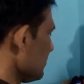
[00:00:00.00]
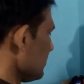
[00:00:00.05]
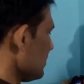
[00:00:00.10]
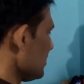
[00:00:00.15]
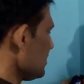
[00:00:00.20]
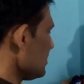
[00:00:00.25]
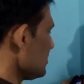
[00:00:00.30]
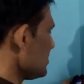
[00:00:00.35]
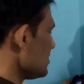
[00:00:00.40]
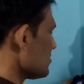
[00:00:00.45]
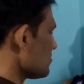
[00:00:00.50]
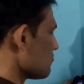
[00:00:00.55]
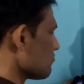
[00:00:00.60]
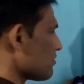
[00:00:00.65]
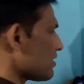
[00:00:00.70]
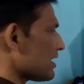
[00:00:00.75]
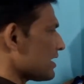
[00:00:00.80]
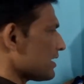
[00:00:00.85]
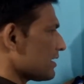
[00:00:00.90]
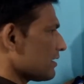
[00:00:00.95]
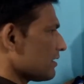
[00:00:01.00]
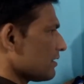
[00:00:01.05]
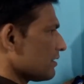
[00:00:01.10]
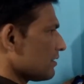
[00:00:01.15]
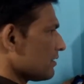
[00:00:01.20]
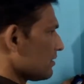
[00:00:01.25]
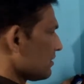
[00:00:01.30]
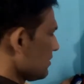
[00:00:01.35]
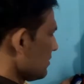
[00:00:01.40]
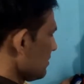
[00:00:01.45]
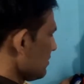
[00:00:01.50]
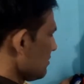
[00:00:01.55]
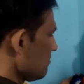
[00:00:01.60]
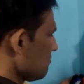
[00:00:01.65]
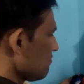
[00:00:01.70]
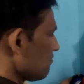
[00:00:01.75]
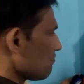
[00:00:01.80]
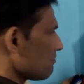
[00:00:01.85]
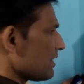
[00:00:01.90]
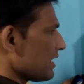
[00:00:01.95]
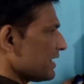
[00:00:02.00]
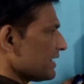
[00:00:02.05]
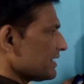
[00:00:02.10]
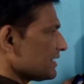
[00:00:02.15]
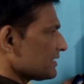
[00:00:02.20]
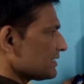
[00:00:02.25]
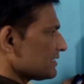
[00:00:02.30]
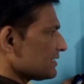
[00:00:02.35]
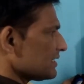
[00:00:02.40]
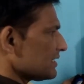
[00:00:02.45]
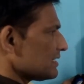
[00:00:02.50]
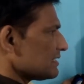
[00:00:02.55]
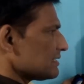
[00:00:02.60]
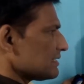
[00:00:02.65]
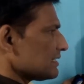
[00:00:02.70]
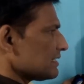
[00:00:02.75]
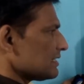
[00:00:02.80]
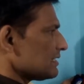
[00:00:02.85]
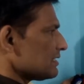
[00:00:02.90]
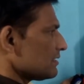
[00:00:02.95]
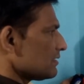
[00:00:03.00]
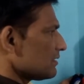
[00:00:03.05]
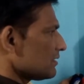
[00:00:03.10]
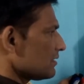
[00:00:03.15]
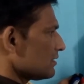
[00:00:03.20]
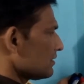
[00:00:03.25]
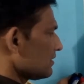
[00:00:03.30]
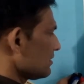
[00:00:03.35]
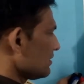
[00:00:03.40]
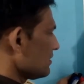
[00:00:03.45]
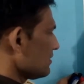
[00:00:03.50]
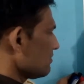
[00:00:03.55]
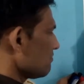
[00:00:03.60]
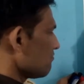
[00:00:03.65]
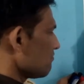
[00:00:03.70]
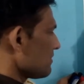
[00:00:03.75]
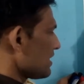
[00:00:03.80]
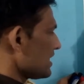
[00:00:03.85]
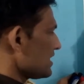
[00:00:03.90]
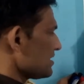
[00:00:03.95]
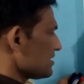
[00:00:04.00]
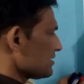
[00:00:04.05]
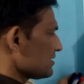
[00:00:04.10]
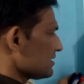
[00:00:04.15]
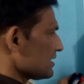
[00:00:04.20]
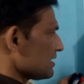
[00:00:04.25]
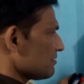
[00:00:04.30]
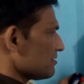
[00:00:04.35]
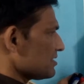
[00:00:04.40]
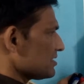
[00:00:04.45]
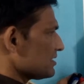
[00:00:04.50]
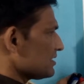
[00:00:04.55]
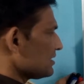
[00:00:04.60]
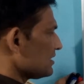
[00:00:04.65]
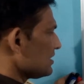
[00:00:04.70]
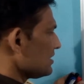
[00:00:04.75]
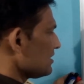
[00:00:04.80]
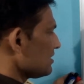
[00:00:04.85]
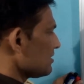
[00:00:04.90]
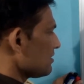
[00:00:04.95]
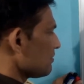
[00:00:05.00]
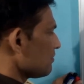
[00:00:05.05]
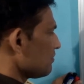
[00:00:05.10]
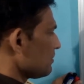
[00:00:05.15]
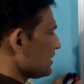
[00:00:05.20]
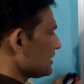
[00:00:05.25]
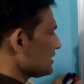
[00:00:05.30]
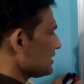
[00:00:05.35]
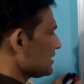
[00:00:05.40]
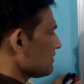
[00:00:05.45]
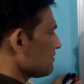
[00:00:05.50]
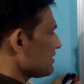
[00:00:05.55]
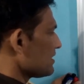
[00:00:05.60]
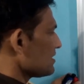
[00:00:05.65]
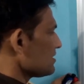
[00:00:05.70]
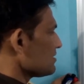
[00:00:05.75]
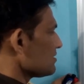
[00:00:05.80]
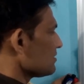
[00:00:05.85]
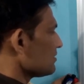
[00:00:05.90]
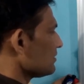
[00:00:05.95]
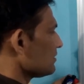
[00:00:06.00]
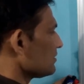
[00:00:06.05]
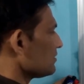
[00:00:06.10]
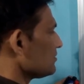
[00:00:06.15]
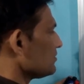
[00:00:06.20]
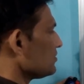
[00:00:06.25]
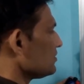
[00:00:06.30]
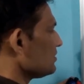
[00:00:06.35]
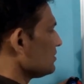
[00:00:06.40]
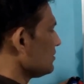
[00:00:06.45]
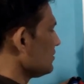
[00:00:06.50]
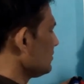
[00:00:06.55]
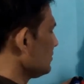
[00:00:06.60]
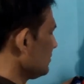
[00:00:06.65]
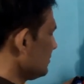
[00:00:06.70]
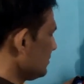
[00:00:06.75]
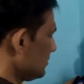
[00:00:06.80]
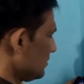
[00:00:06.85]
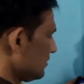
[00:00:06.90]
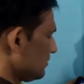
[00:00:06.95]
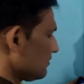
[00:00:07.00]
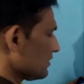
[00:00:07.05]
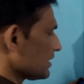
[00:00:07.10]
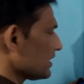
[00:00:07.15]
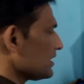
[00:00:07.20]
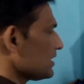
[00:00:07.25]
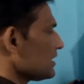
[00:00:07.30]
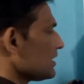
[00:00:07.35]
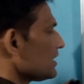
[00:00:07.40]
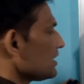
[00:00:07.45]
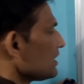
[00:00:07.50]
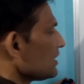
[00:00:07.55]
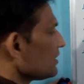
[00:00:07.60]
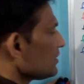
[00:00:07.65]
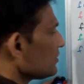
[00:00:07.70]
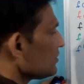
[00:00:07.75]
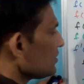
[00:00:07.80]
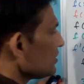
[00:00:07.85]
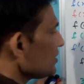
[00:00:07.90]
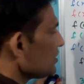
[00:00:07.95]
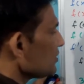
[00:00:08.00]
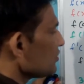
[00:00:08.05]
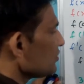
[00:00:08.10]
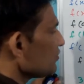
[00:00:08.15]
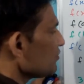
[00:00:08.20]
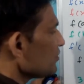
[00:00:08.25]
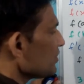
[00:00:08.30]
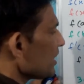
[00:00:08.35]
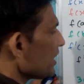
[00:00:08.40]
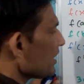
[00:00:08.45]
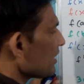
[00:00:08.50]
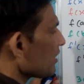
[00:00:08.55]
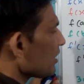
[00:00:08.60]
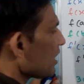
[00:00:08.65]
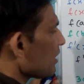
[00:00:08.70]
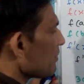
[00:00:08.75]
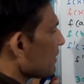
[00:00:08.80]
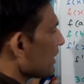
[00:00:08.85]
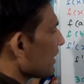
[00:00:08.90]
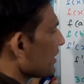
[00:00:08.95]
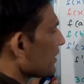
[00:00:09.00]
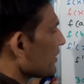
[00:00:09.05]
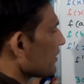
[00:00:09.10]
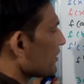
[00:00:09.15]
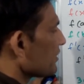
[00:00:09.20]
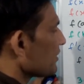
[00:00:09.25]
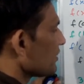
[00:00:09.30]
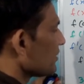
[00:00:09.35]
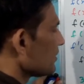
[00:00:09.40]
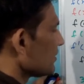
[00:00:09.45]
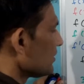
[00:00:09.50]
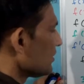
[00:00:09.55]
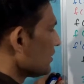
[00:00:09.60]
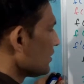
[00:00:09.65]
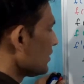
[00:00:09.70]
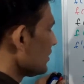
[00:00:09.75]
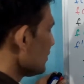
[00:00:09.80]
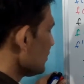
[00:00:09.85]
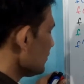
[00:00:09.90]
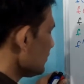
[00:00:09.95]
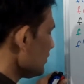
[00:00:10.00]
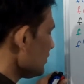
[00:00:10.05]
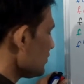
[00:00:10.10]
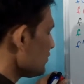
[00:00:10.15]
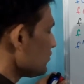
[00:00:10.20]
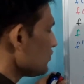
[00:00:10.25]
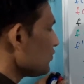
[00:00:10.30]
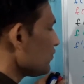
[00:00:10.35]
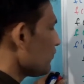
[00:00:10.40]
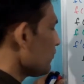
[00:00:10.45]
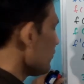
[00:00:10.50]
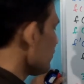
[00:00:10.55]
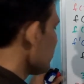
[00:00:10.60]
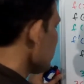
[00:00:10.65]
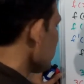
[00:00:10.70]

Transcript: 3c square minus 3c minus 7c plus 7 is equal to 0. Okay, 3c you take common. 3c if you